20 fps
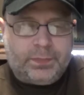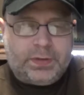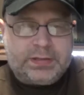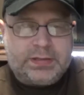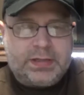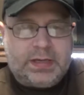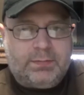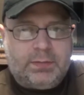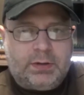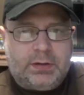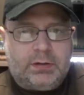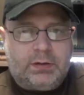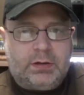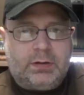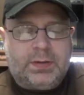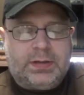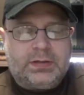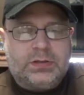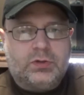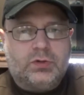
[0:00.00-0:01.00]
This game ended
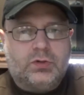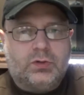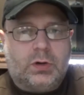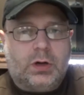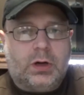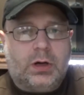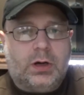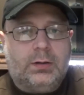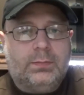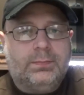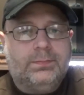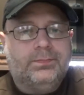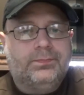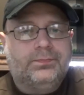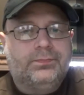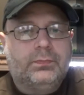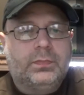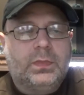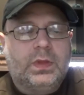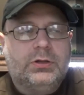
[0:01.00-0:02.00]
up as a draw.
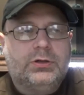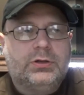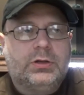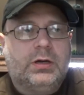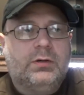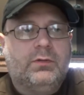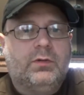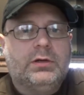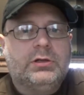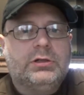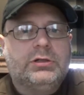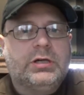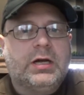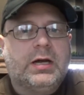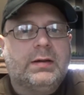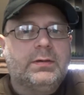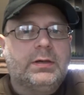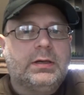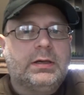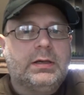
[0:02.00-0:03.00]
John runs
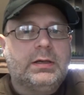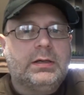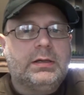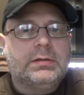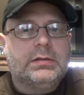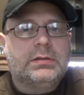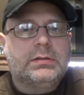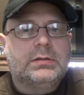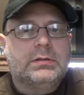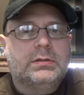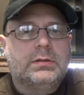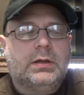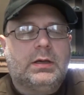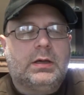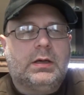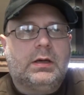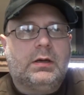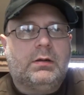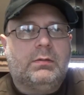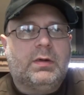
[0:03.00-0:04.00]
Japanese.
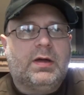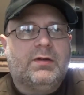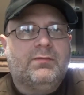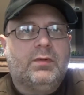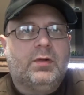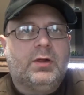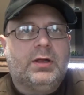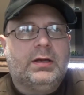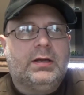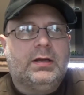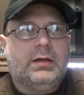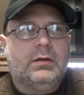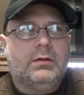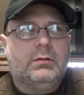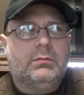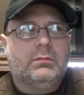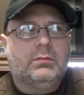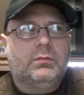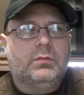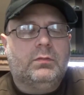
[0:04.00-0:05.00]
I've played
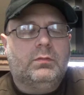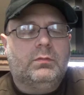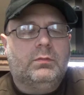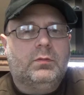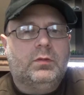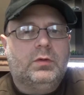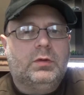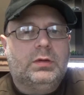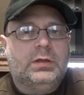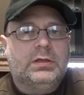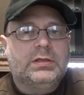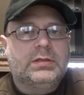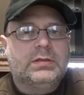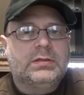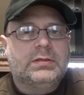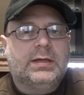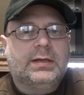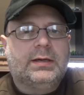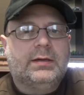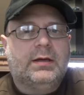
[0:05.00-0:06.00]
him. This is the
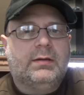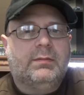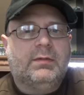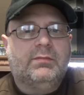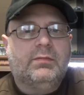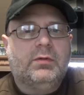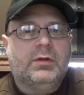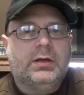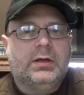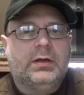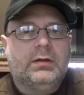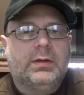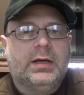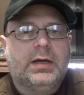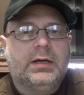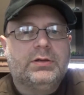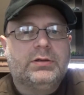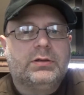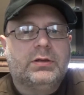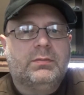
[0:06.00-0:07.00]
second time I've played him,
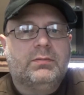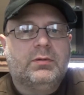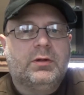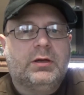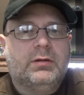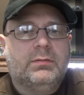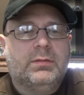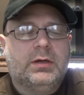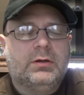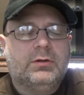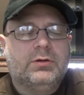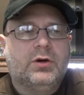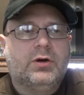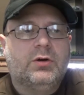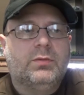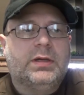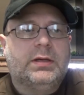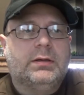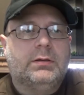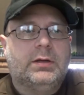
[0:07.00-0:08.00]
actually. I played him in a
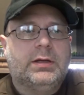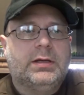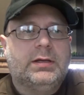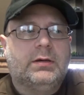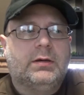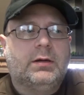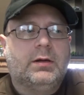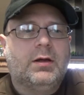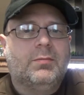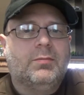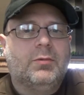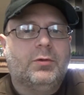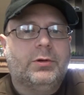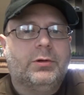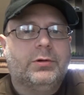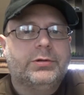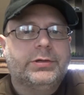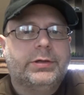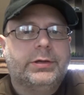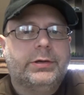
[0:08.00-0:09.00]
tournament in Lincoln a couple
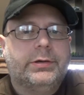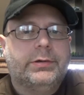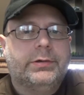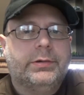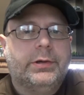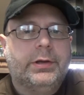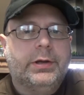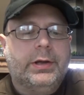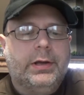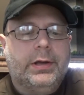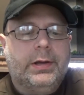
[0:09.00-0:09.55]
years ago.